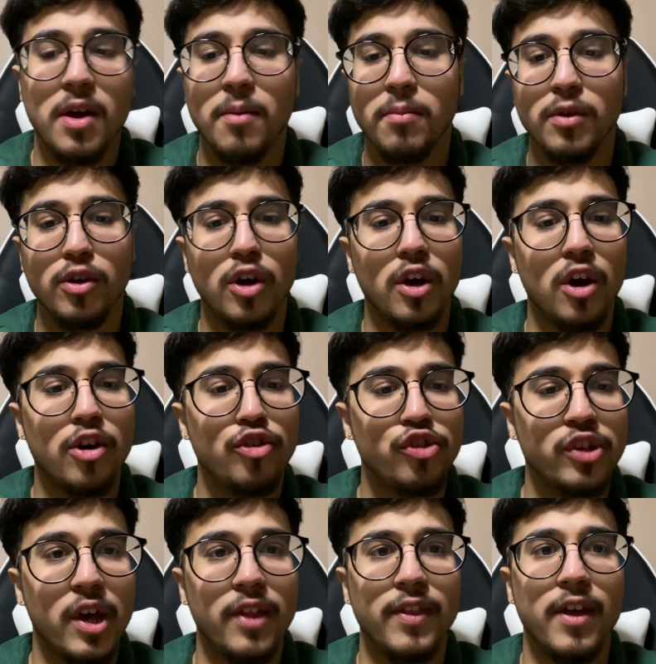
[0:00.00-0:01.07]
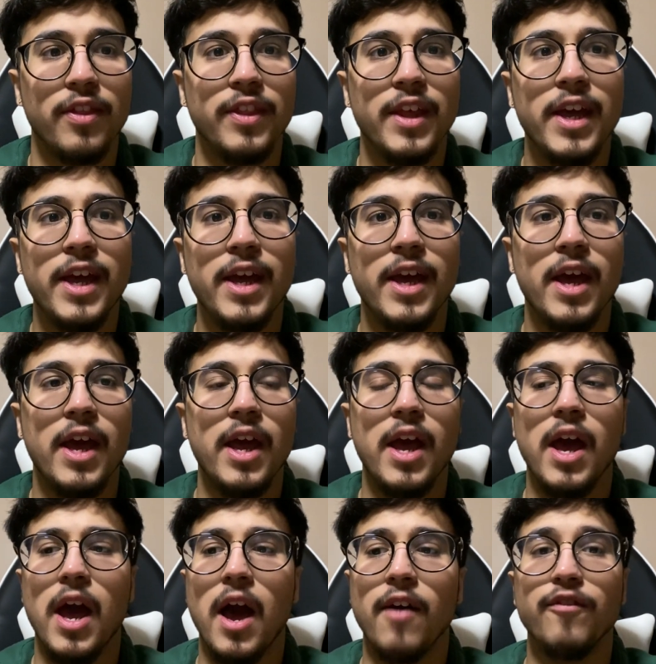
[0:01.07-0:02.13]
but you gotta understand that they
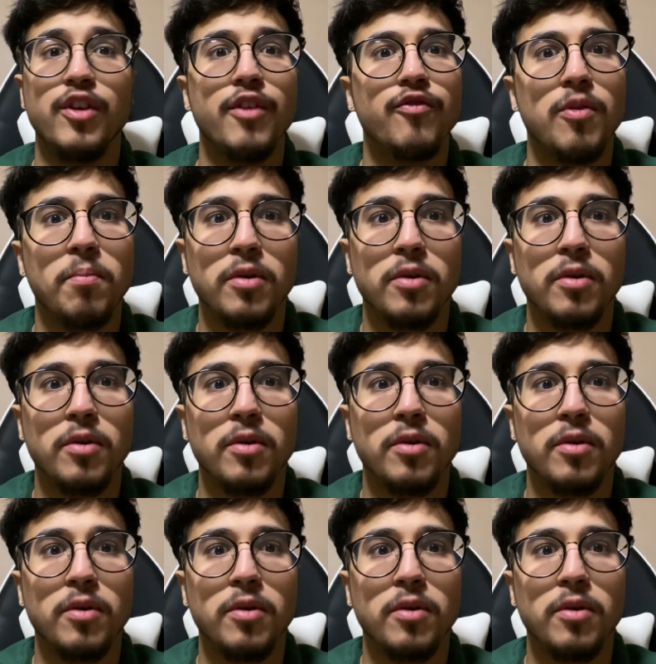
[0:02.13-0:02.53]
have different